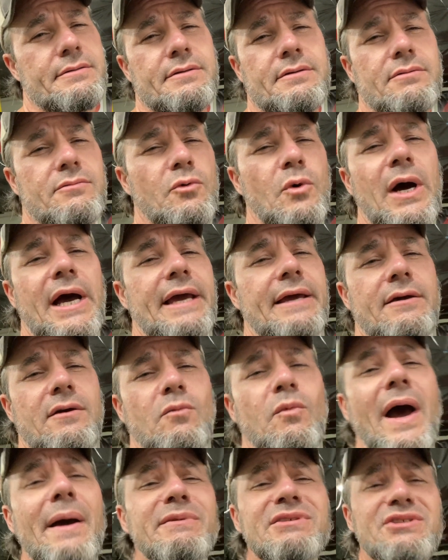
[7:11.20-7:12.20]
Why?
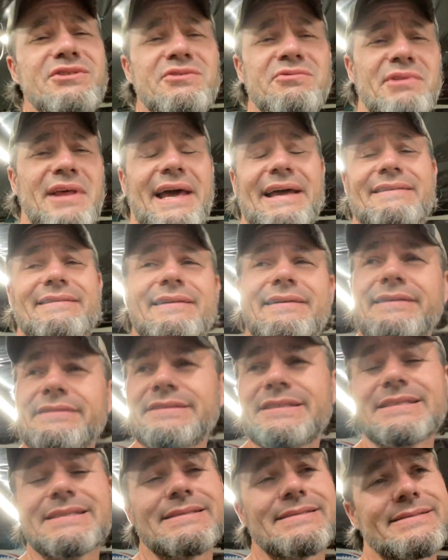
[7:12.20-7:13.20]
Why would you do that?
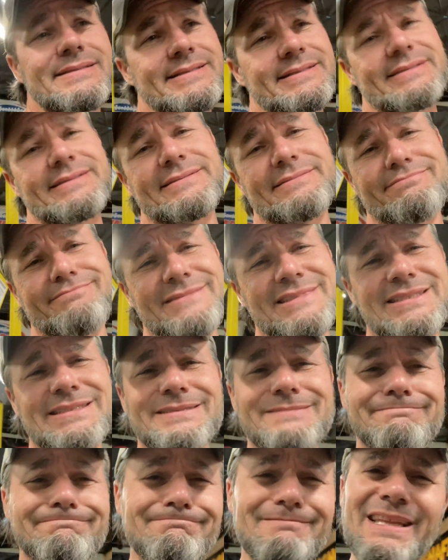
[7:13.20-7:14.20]
Just
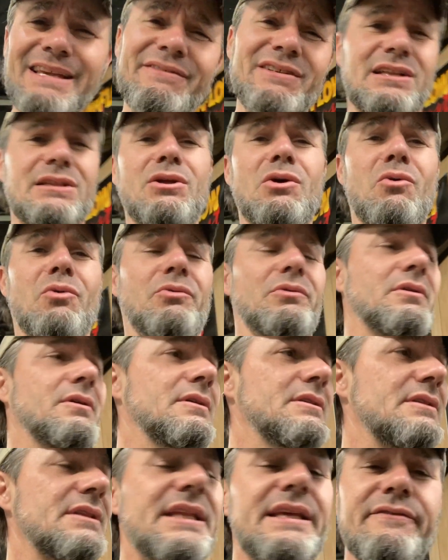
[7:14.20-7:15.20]
leave it alone.
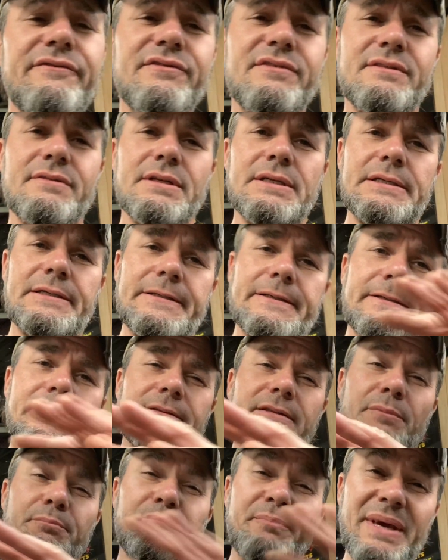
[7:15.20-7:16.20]
Leave
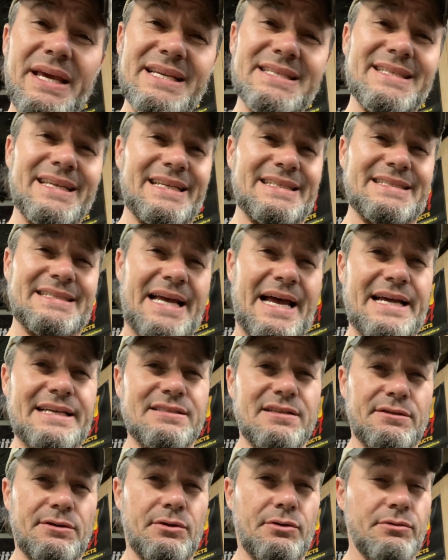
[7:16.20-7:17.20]
the basic size
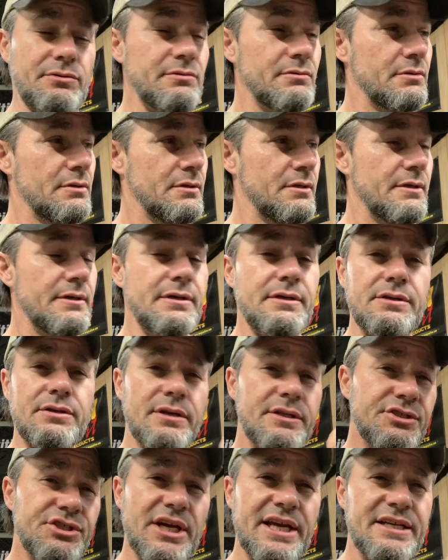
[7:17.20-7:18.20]
alone. They
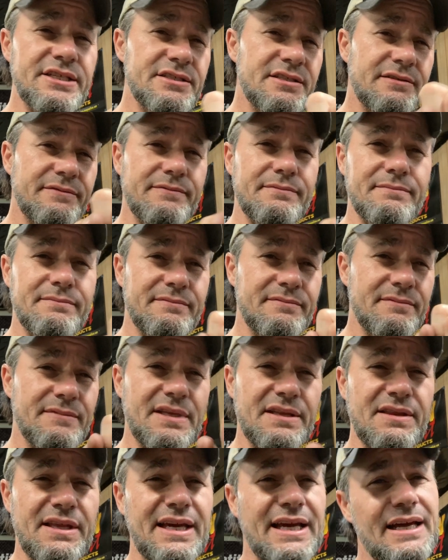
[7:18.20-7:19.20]
changed the
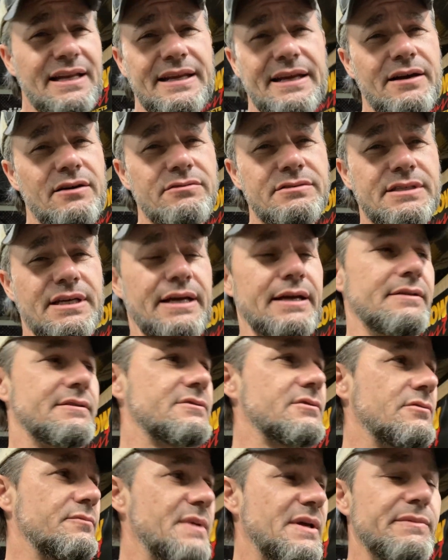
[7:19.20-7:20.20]
thing on the outside.
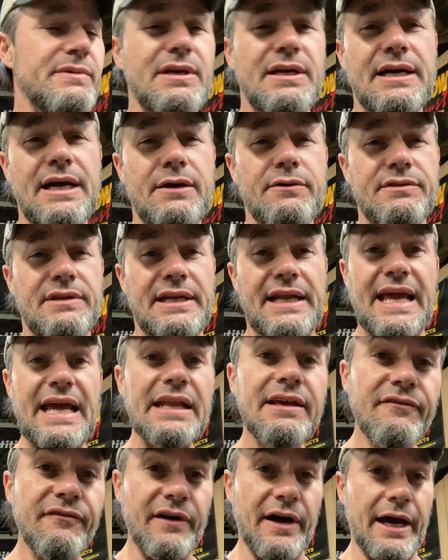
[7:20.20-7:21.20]
So maybe a guy with an
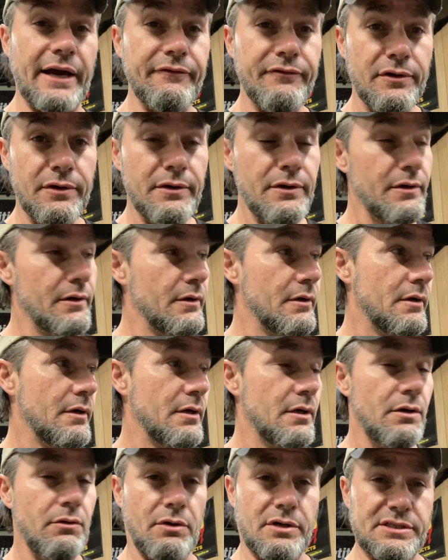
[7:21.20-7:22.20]
85
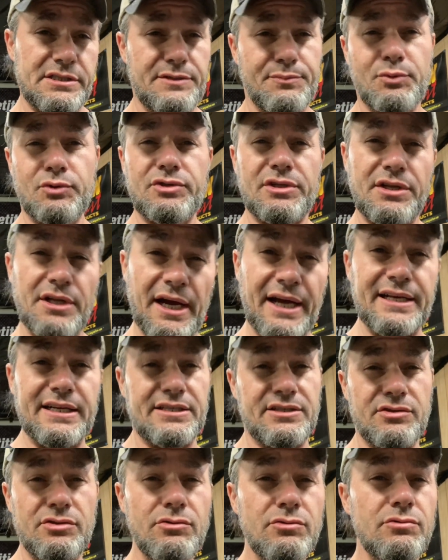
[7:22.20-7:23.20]
wants to put the
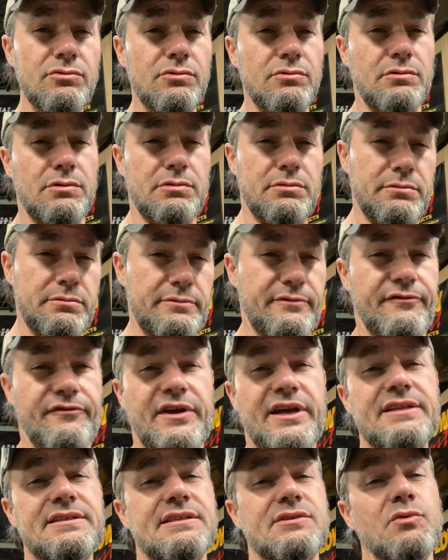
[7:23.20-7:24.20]
92
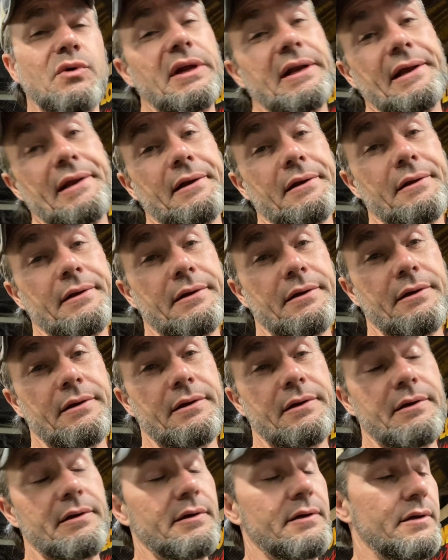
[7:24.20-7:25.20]
fancy one in.
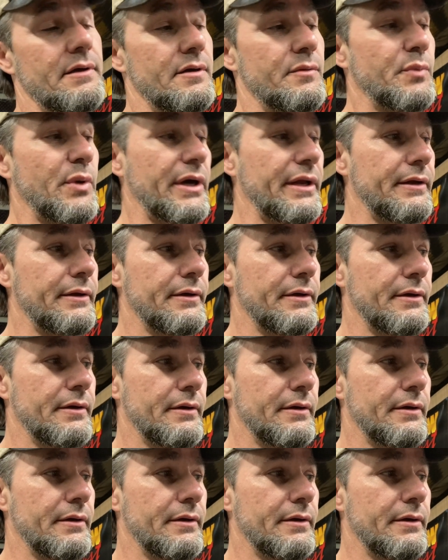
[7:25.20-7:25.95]
But